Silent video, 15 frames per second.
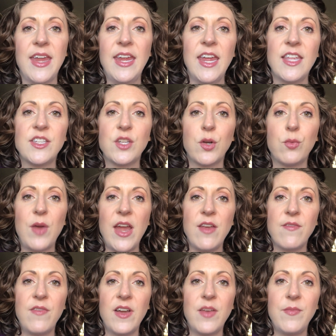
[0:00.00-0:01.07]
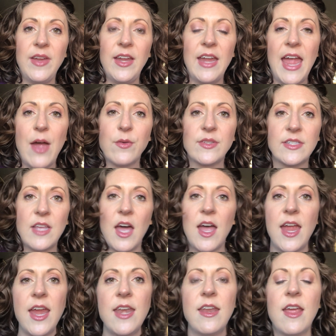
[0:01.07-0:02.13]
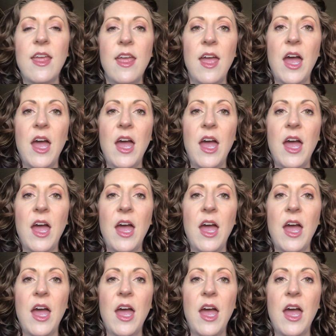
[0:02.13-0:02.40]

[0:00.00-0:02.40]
kids are right in front of me outside